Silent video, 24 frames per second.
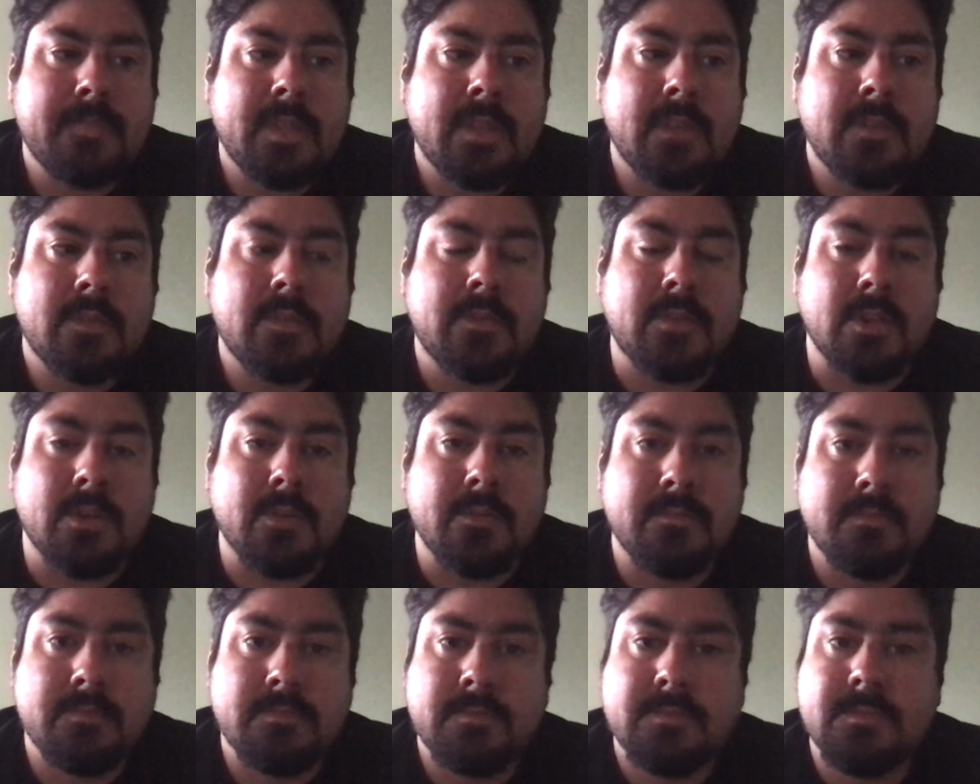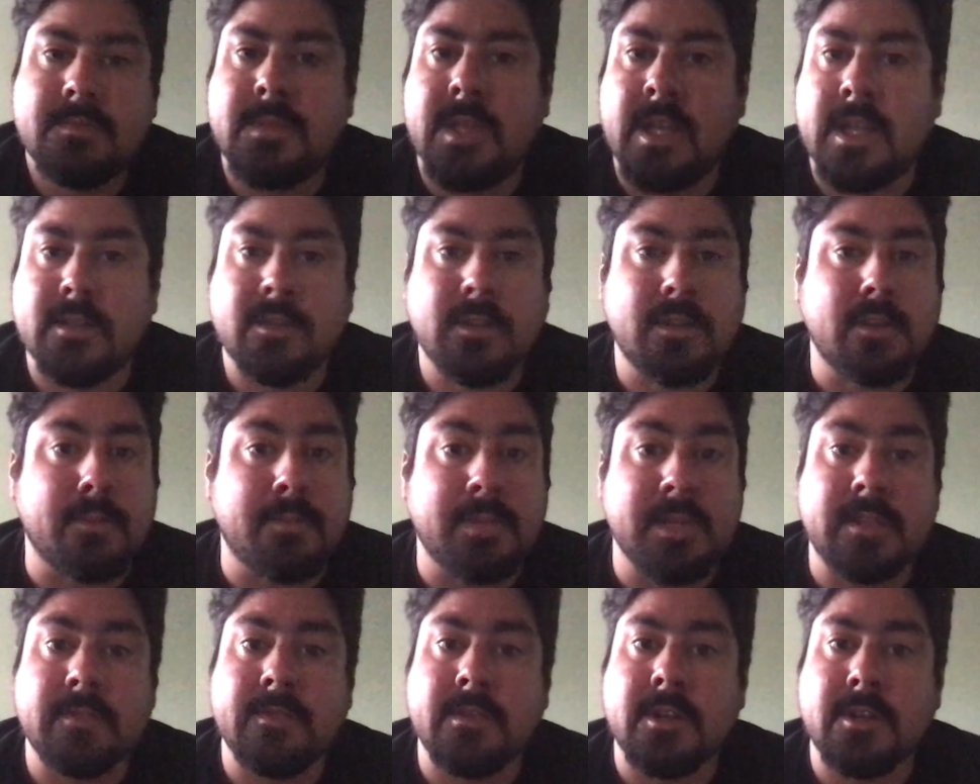So that's your
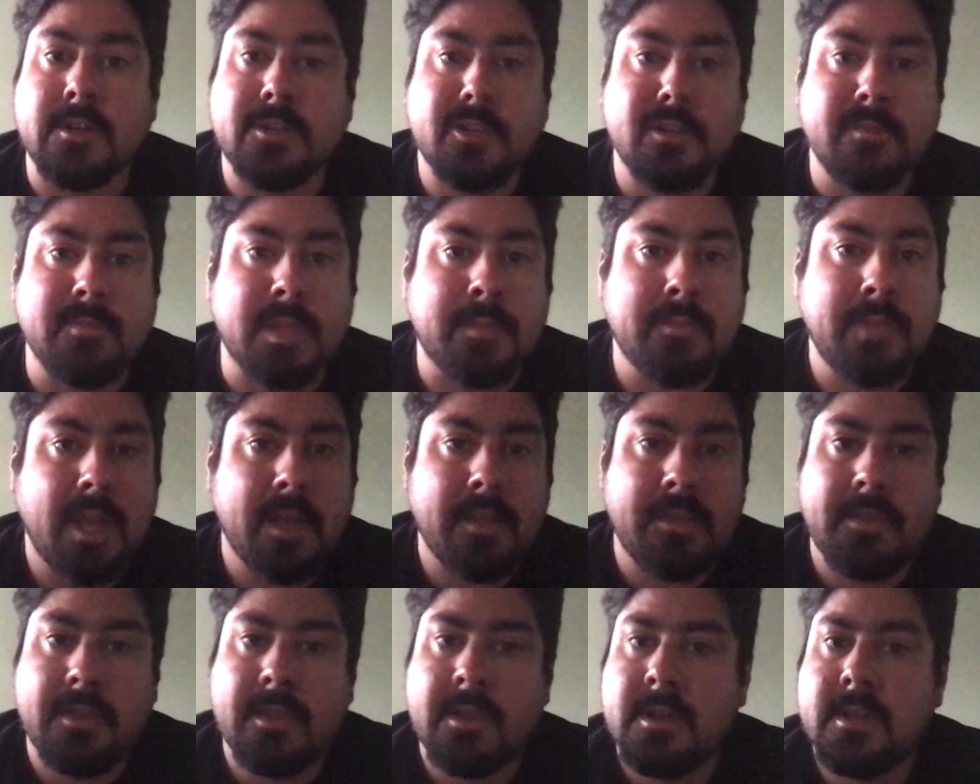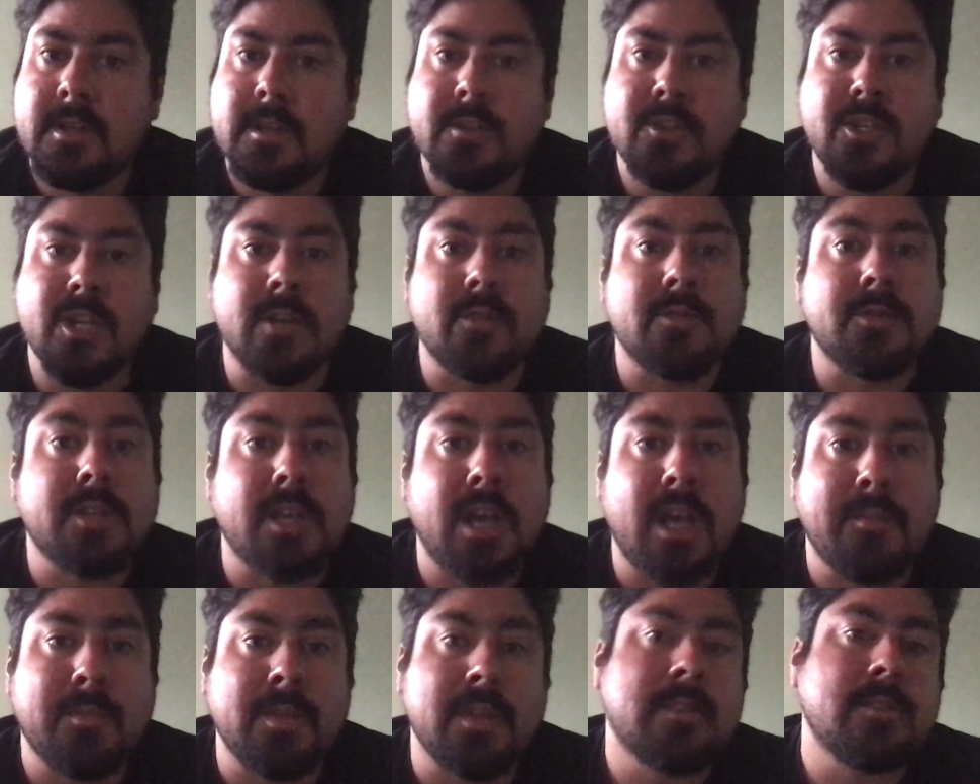piece of literature, Macbeth, general
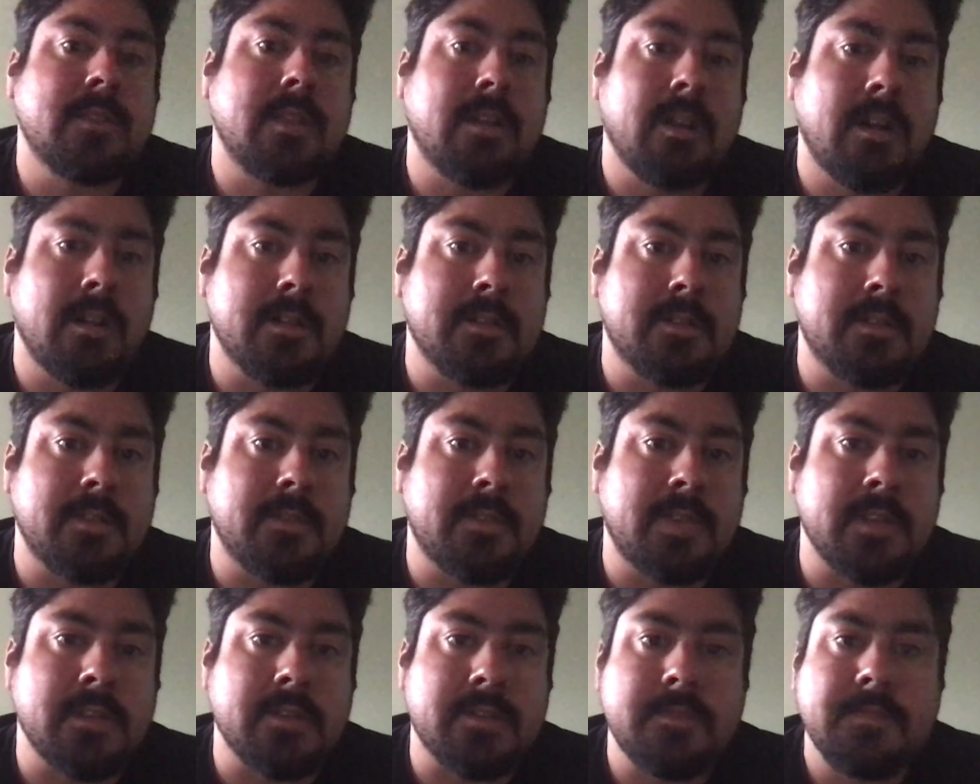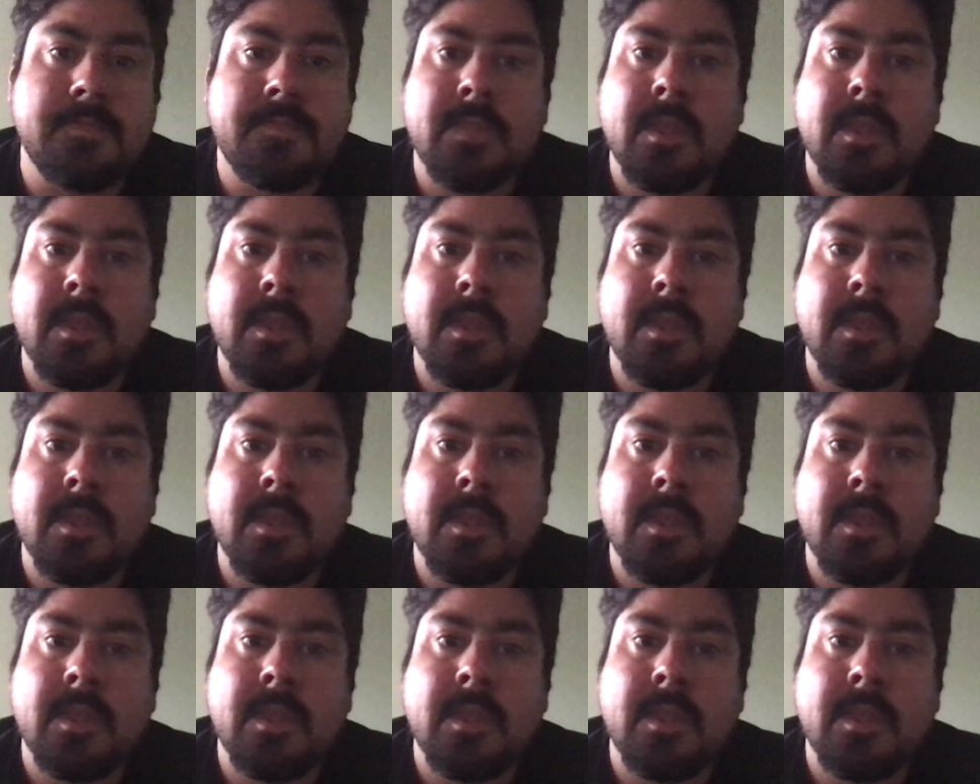topic, psychology of guilt.